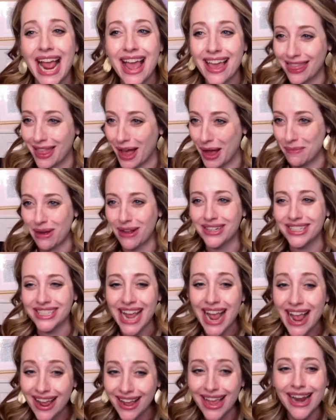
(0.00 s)
take them. I'll
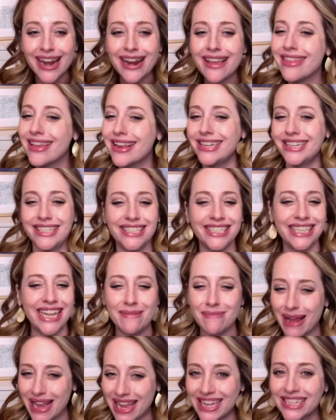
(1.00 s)
take anything, just
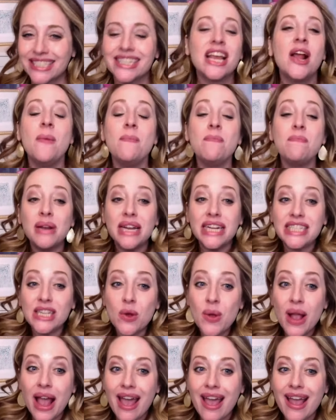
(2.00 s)
get my kids. But it's
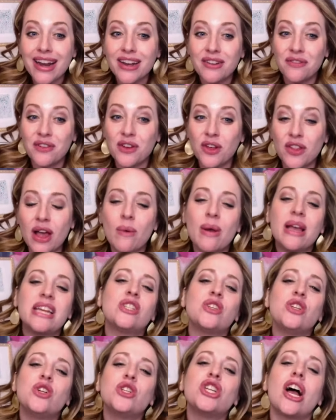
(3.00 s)
okay to feel that way.
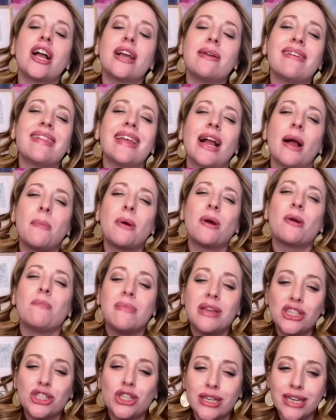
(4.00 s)
So you're talking about like a
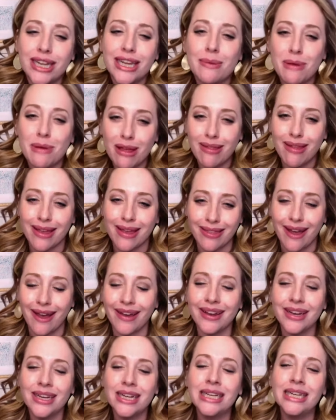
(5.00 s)
permission email like
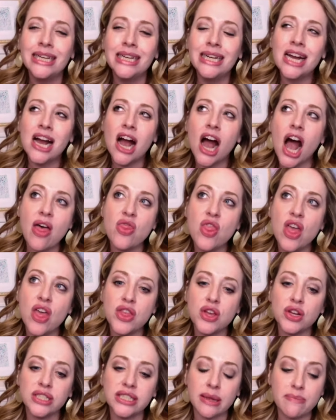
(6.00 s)
that. And
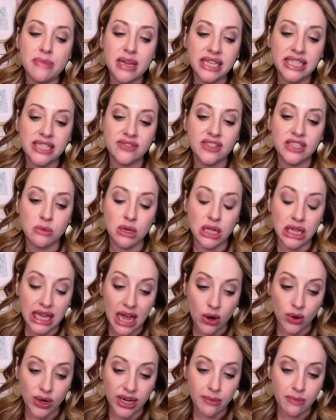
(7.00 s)
then there's a mix of some
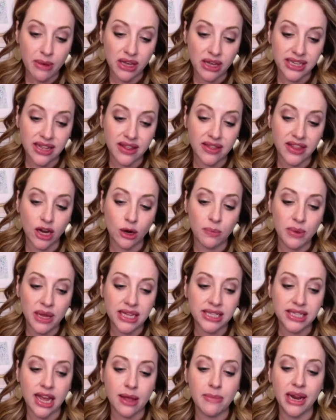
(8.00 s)
clout emails in there
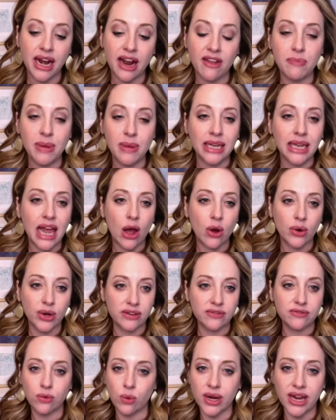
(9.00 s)
because I mean, I've been
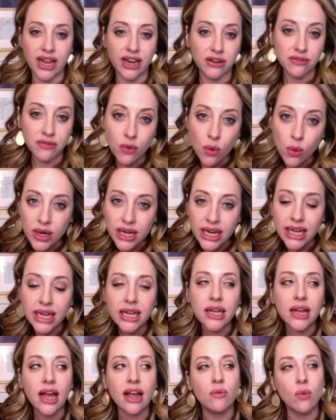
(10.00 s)
Loudoun 40 under
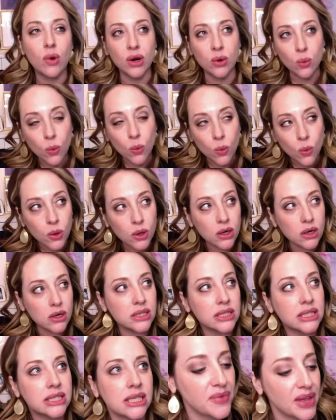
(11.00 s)
40, I've won
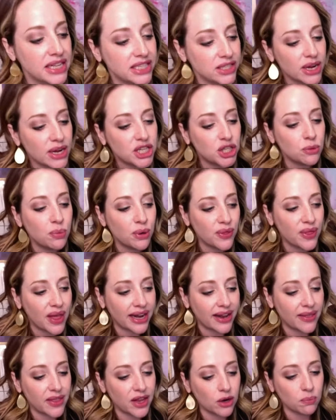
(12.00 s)
awards. And so I do put
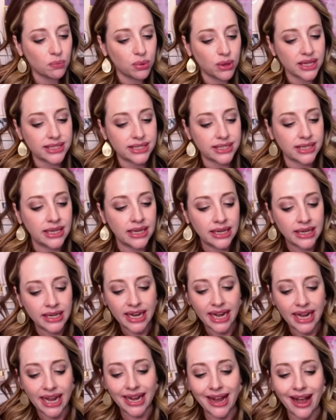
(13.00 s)
that in there. Plus,
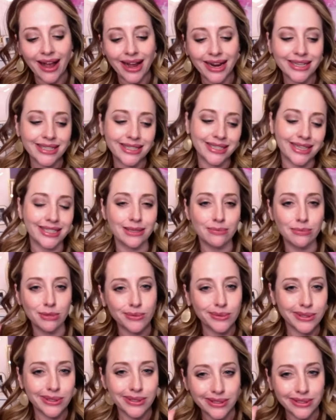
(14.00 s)
it kind of says I'm
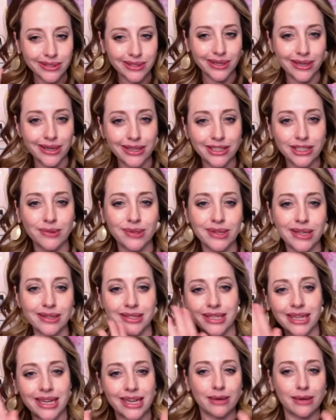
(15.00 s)
a real estate agent without